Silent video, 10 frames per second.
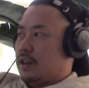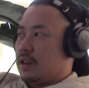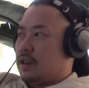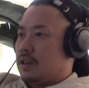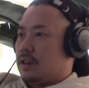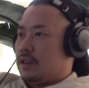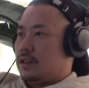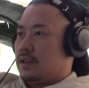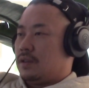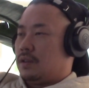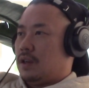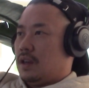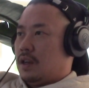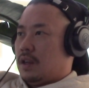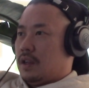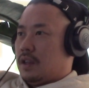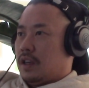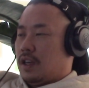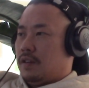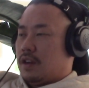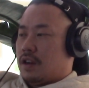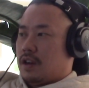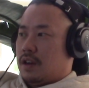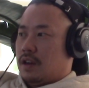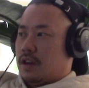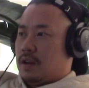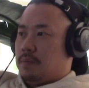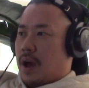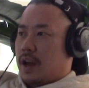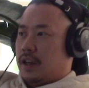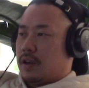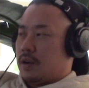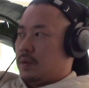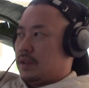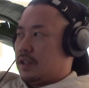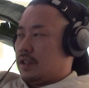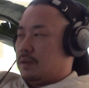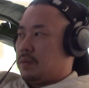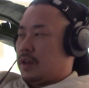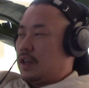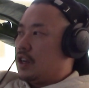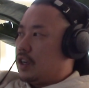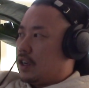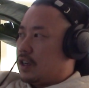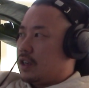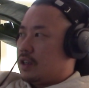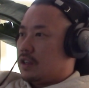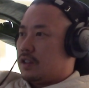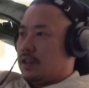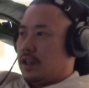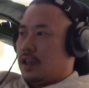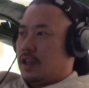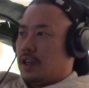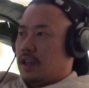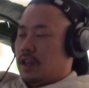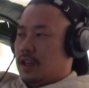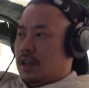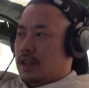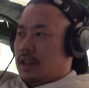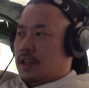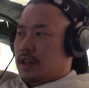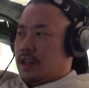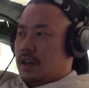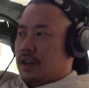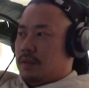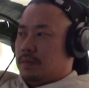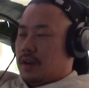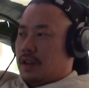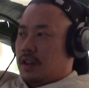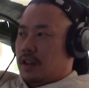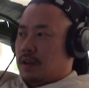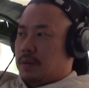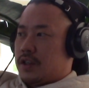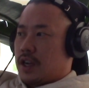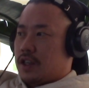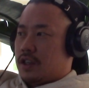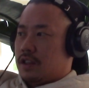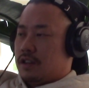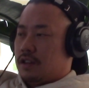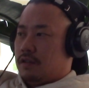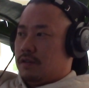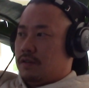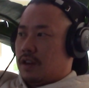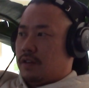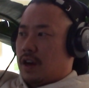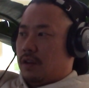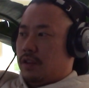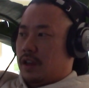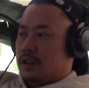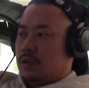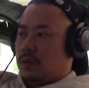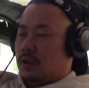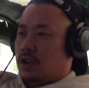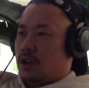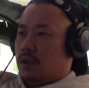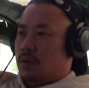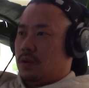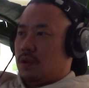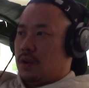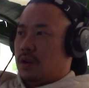year. So like even on a bad year, it was still a pretty good year. So like I think the projections of how things will go